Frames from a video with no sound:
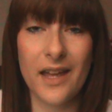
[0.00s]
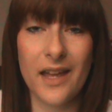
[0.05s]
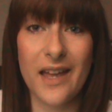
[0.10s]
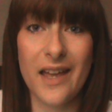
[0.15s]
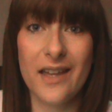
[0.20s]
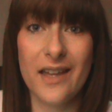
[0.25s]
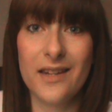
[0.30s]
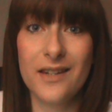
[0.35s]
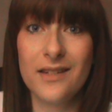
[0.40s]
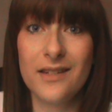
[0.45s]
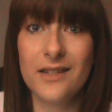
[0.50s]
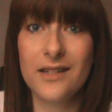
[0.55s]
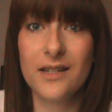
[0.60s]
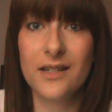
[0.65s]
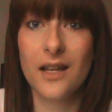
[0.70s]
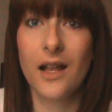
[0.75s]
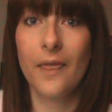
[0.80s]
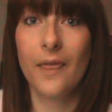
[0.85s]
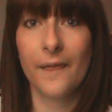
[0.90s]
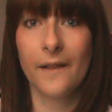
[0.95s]
And
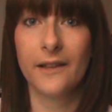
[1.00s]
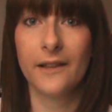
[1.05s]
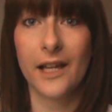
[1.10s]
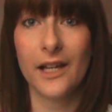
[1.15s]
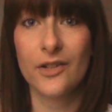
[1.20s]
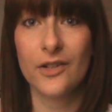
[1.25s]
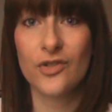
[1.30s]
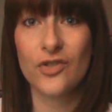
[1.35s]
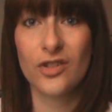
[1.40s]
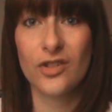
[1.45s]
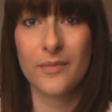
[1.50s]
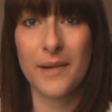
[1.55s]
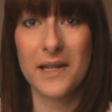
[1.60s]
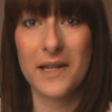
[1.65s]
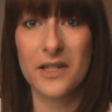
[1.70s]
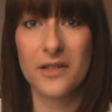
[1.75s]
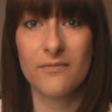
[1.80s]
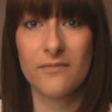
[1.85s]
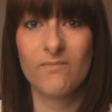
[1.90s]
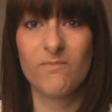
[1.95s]
the lounge room
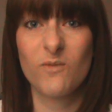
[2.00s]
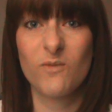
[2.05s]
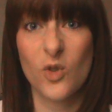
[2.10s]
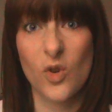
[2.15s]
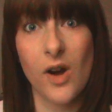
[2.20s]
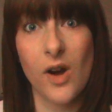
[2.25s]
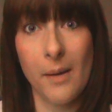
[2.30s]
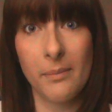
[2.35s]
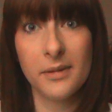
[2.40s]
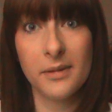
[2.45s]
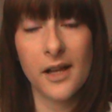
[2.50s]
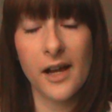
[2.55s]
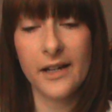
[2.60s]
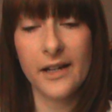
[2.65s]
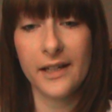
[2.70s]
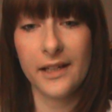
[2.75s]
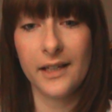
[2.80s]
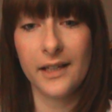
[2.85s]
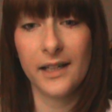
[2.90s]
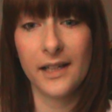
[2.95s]
has crap
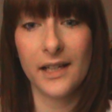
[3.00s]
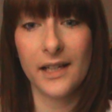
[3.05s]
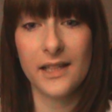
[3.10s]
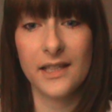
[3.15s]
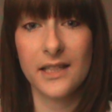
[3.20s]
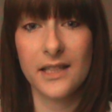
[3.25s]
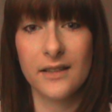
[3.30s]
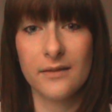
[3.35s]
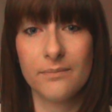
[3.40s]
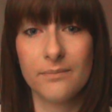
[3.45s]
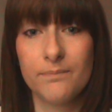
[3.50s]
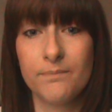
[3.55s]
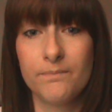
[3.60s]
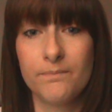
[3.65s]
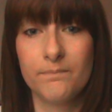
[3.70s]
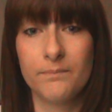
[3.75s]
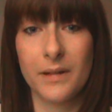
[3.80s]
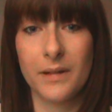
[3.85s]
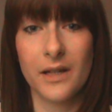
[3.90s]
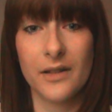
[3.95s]
lighting and the
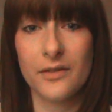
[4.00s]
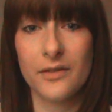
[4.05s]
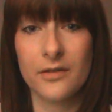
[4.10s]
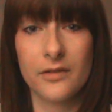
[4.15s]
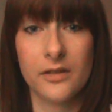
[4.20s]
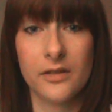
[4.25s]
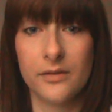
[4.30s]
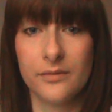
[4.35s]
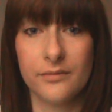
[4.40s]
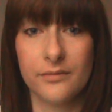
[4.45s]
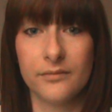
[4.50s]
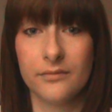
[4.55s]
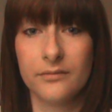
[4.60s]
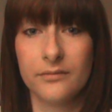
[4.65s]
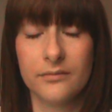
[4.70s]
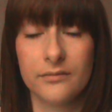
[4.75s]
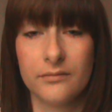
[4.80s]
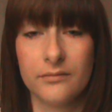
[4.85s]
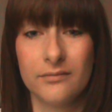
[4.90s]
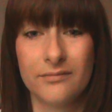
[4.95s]
bathroom
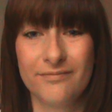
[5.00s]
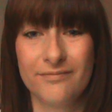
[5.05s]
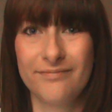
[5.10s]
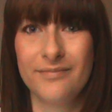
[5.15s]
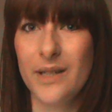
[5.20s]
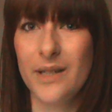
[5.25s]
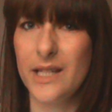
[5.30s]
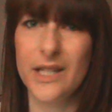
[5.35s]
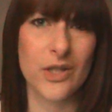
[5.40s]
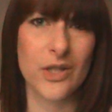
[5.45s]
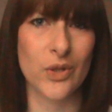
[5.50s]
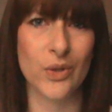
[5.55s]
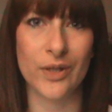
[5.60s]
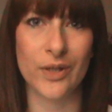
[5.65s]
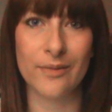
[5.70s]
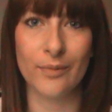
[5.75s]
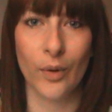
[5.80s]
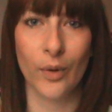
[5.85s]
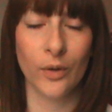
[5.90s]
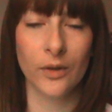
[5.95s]
is too
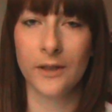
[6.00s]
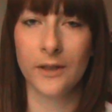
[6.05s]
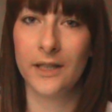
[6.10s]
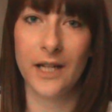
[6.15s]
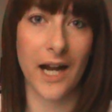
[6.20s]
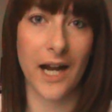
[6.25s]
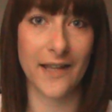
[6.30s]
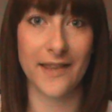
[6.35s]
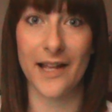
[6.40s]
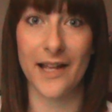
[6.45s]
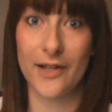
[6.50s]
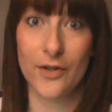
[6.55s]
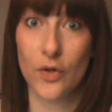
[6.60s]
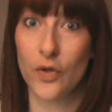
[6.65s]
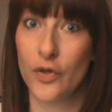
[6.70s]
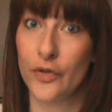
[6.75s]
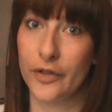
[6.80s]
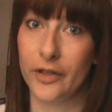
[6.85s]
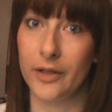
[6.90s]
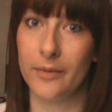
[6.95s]
small. And that's all
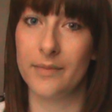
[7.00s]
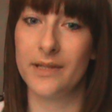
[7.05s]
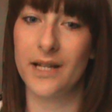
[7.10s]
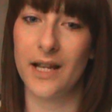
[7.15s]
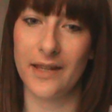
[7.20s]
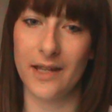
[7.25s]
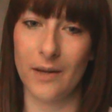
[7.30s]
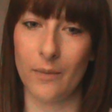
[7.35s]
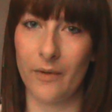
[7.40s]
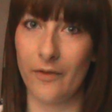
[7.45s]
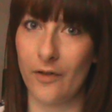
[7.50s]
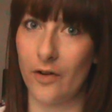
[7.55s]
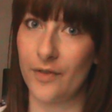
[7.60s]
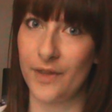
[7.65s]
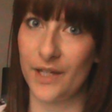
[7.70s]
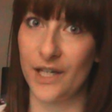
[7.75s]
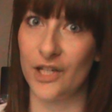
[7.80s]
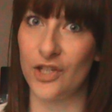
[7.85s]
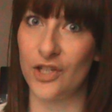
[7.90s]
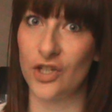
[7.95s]
the rooms. And then we've got
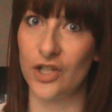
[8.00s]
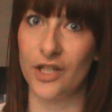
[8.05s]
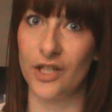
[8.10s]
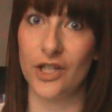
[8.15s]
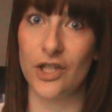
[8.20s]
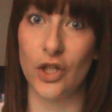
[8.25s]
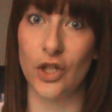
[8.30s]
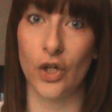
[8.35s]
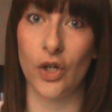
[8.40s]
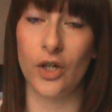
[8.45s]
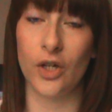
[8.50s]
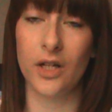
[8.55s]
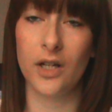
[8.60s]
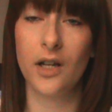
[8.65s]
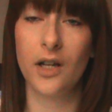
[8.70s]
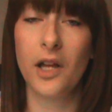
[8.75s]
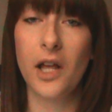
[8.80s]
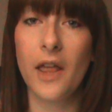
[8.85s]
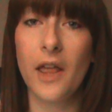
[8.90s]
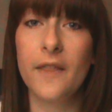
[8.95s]
the kitchen. So
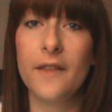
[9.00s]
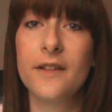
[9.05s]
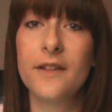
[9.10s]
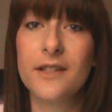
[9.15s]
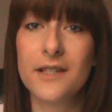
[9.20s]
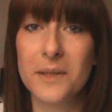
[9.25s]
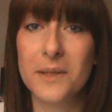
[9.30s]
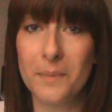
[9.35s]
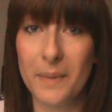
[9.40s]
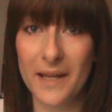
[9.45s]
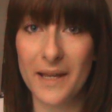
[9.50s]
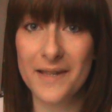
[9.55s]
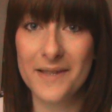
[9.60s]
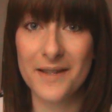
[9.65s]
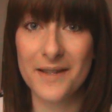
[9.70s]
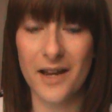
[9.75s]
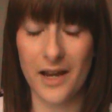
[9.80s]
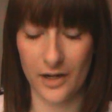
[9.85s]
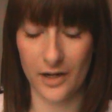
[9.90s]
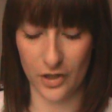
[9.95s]
this is the
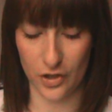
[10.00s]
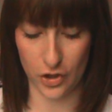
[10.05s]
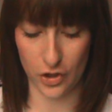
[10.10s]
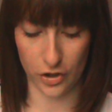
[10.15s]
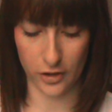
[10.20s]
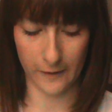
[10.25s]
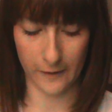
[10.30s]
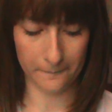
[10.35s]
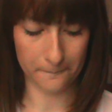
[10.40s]
best I could do.